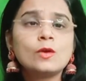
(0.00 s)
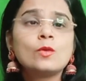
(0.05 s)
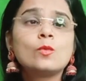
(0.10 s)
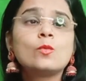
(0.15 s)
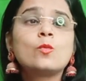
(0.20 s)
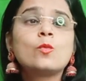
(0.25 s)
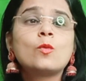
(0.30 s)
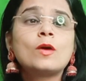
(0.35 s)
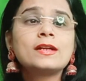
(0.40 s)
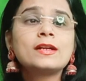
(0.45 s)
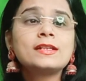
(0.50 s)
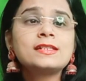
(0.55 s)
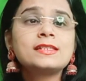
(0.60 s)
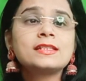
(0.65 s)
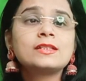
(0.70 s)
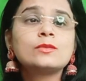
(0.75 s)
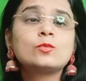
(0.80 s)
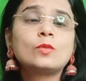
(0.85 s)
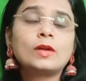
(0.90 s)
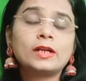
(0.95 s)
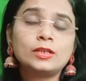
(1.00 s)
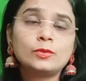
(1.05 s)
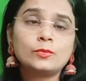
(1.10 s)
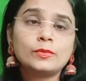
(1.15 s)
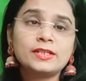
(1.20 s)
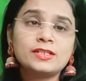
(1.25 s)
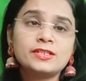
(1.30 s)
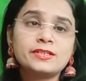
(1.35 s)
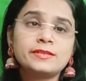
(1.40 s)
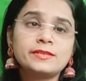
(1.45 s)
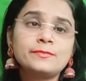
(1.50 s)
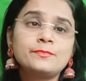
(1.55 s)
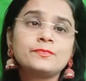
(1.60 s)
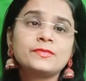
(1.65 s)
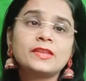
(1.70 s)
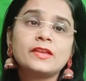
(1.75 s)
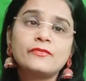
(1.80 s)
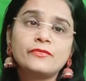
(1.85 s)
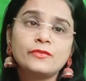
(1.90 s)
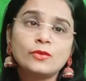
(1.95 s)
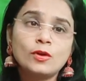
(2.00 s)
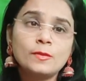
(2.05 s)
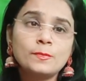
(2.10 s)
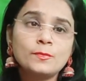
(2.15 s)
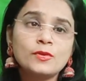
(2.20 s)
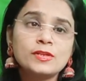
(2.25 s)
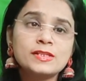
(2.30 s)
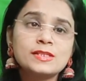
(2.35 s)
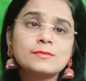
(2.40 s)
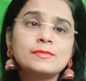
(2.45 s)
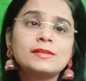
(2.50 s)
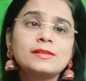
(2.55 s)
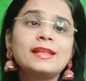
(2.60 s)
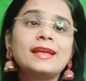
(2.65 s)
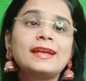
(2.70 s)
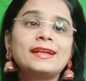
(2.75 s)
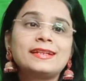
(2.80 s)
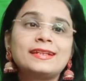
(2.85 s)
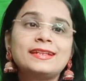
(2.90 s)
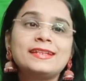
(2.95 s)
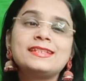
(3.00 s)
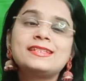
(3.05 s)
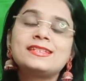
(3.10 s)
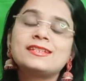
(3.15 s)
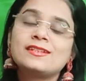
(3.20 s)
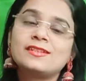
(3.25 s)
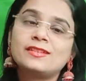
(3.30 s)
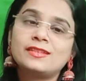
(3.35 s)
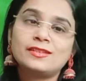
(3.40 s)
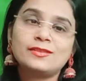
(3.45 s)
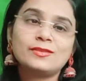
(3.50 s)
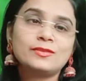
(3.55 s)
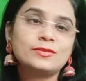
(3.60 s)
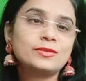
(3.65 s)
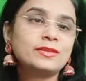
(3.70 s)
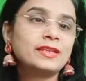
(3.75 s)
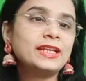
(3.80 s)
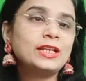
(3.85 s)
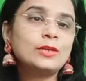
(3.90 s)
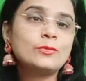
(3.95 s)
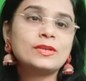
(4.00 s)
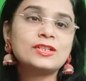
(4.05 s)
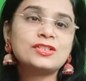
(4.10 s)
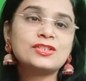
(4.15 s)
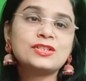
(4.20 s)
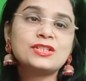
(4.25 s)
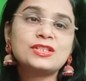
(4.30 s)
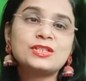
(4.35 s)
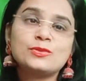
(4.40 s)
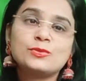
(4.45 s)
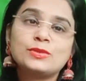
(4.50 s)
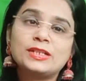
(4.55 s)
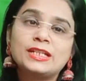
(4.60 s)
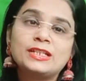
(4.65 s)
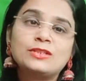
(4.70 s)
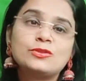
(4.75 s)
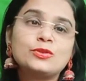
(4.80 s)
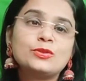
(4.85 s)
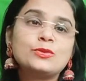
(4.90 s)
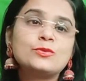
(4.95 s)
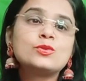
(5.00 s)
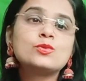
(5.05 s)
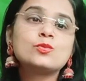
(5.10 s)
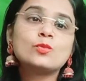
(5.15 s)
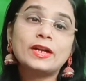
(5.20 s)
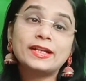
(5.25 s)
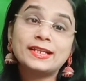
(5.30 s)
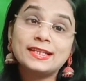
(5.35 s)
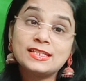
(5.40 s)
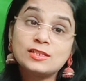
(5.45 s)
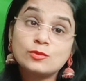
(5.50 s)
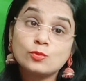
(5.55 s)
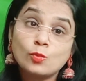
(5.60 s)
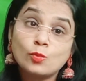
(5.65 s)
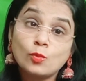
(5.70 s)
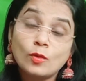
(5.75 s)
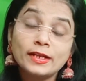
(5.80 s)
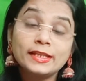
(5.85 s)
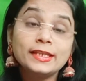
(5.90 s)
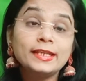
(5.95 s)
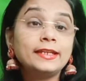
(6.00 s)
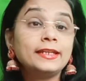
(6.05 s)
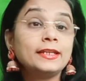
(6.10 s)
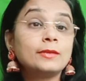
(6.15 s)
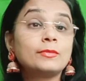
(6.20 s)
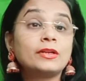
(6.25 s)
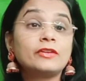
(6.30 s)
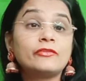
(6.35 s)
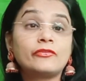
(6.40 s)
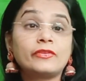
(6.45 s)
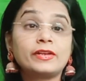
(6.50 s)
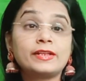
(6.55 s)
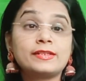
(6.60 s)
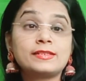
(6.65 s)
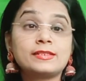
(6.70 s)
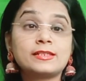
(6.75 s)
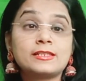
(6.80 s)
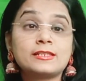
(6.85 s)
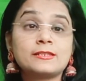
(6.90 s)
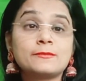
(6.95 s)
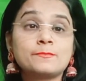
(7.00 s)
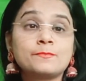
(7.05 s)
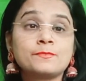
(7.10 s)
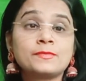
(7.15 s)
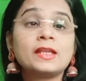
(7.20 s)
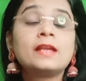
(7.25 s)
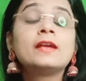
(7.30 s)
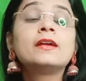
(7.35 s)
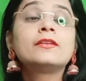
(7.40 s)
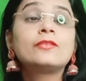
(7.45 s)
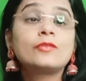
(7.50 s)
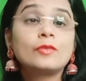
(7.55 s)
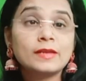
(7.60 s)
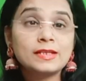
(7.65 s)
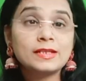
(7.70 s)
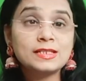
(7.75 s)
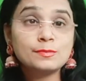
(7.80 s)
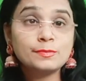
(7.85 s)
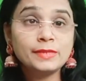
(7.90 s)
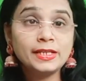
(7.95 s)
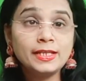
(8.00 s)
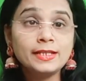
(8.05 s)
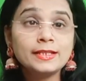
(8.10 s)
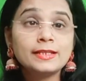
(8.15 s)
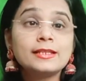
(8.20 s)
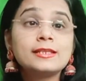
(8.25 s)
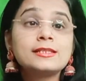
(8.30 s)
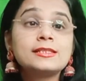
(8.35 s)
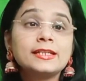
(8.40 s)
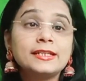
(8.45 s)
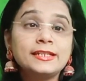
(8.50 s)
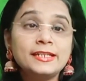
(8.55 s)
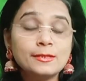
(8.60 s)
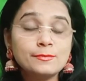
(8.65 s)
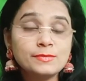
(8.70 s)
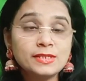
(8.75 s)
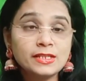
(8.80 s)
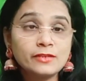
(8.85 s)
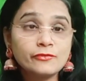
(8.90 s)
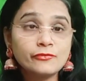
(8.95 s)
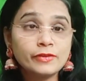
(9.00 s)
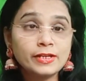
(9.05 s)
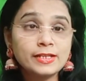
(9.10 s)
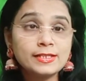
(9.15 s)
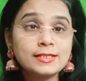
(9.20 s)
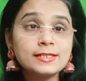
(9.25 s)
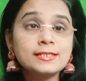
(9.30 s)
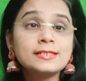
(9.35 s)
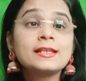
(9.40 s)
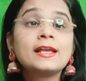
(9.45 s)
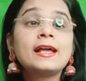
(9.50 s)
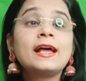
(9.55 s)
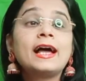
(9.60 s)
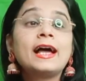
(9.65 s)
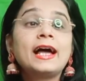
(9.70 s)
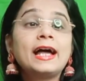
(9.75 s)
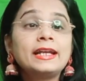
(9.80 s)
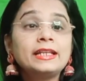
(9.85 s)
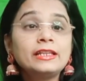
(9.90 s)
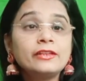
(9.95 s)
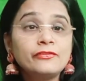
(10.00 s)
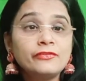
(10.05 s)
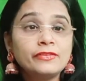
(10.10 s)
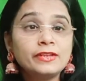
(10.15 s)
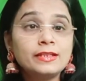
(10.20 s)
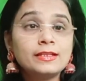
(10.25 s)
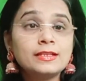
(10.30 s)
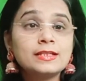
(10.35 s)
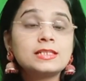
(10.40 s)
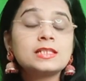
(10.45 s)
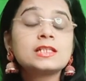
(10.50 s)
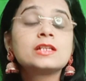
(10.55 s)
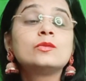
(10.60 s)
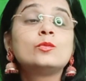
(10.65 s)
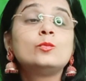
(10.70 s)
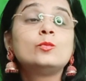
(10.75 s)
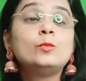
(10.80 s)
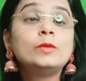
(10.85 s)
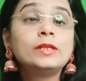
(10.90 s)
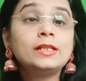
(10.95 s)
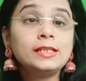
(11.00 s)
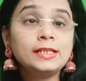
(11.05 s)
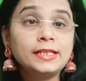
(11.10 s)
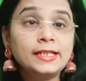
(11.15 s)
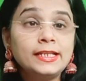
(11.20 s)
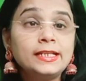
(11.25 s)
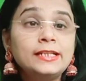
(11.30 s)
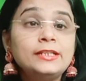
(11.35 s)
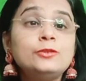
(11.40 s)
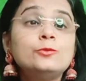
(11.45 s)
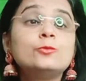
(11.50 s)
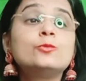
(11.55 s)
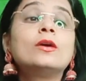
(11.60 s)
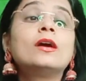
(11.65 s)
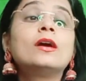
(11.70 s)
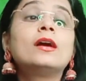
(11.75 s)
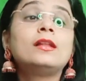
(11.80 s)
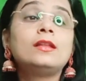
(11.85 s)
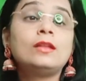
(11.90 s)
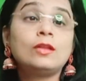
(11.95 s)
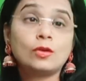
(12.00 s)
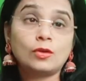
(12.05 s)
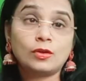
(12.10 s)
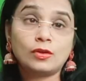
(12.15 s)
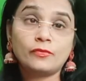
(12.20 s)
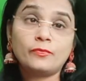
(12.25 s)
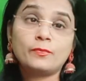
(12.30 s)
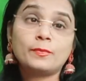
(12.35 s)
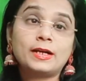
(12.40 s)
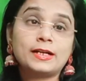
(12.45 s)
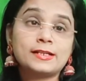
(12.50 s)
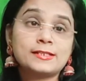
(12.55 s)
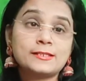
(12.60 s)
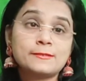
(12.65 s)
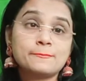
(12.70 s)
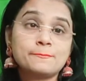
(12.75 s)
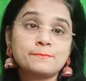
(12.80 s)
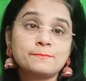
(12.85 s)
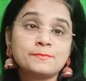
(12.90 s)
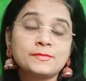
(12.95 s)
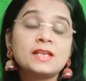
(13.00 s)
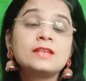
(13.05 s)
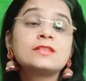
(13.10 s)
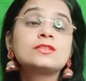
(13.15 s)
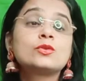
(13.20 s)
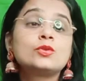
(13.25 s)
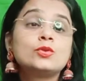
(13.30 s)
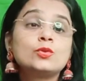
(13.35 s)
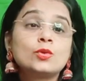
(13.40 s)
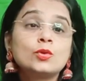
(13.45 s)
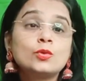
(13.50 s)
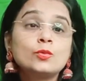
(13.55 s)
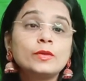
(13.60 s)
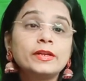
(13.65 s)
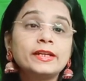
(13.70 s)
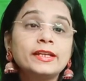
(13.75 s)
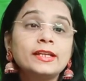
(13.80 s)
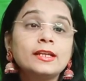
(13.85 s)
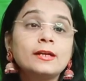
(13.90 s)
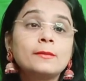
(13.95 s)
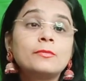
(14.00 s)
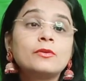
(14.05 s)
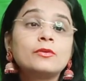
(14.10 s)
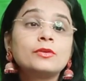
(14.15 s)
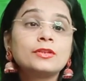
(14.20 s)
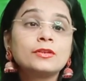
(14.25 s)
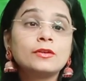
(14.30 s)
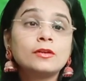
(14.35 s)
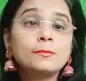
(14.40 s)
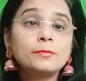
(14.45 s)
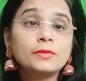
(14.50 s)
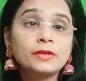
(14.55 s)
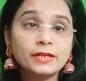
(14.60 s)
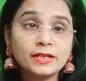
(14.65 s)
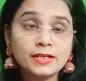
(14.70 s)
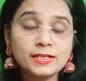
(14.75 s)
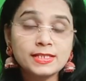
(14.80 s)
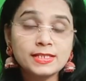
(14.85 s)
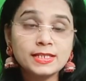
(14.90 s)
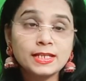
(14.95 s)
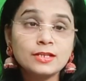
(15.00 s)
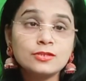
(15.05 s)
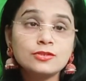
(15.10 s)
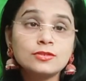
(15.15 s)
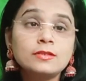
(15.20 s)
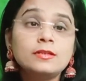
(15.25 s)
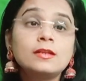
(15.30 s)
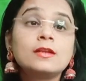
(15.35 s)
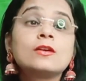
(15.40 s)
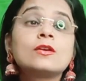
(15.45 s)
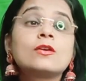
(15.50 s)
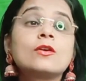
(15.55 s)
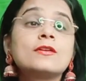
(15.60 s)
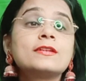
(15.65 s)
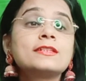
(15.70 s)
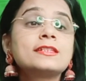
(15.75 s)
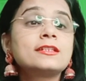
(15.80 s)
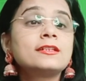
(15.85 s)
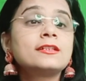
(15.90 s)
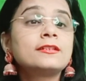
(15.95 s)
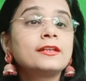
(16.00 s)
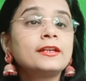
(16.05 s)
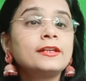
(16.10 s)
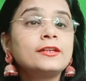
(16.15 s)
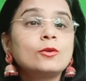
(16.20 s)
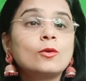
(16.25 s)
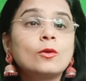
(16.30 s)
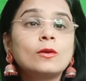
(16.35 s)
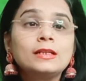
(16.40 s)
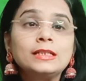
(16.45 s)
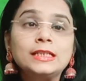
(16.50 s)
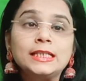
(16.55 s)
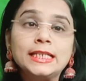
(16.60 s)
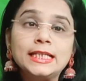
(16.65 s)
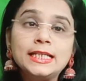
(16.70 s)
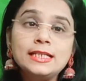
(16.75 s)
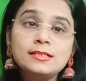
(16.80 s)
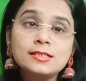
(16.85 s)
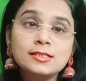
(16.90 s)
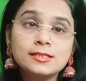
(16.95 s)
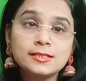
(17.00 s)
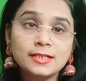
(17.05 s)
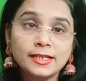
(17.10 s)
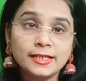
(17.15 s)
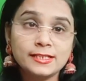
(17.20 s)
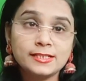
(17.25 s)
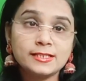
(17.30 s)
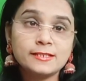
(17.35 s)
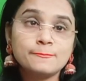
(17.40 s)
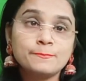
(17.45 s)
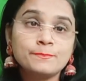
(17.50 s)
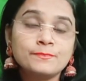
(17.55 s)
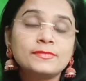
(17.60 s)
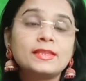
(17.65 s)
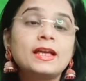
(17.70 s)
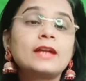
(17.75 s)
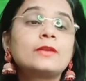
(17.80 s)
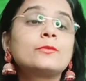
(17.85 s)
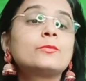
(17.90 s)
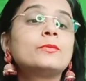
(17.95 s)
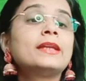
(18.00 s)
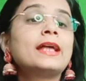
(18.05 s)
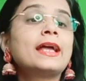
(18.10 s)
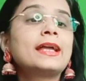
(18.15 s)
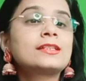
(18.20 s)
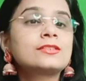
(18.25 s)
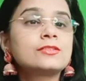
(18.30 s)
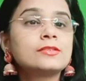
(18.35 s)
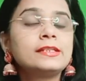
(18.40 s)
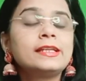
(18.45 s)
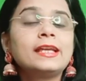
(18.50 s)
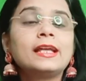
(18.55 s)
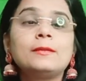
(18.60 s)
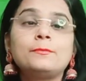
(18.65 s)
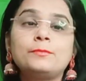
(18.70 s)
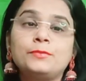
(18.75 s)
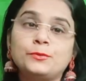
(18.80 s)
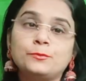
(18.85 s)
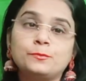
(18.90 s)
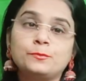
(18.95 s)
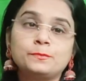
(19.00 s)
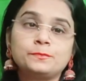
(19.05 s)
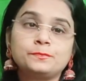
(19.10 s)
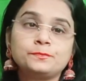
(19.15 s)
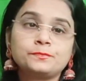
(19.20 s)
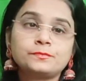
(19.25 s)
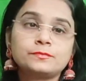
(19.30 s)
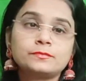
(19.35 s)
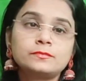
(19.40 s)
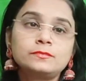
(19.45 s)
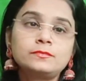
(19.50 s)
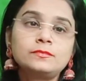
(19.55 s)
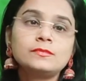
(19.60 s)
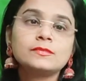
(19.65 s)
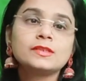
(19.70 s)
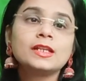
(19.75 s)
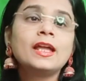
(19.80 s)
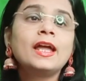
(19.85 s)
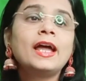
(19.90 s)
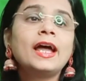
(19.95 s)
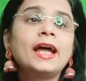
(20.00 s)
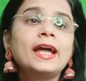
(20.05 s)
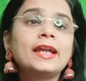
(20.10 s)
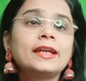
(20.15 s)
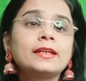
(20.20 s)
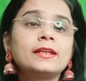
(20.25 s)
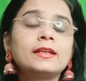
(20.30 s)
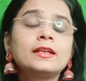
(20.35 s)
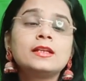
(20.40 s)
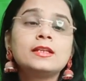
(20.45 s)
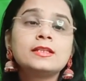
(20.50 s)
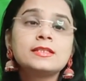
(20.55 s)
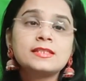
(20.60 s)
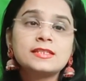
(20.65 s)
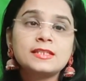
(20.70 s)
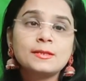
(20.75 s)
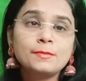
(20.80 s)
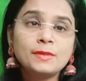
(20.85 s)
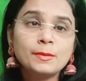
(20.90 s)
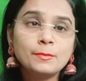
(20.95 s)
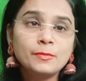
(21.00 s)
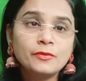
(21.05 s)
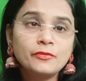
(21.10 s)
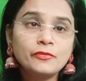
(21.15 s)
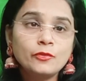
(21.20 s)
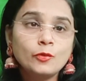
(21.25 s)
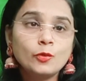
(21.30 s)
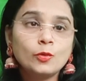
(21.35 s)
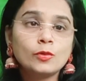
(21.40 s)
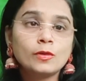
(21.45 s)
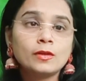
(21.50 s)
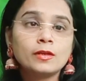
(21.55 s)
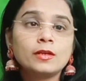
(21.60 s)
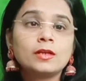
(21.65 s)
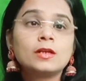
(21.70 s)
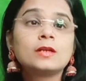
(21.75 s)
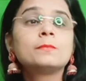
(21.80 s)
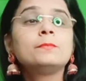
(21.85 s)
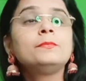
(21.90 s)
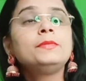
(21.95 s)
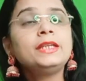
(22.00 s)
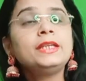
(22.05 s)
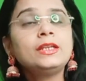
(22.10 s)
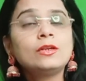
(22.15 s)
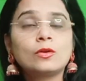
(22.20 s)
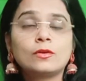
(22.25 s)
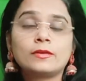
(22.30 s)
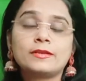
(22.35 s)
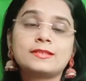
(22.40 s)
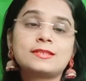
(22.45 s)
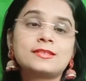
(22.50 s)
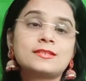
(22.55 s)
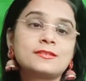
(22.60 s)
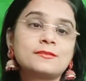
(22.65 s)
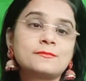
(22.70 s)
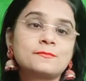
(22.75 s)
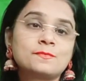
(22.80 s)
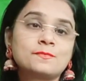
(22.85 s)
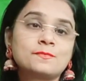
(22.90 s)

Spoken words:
once in one question. If not possible, at least in 3 questions you need to use at least one idiom and phrases. Trust me, these idioms and phrases and the fillers will yield you a lot of marks. So don't worry about your pronunciation. Concentrate on these things. That would actually help you. And step number 4, be honest.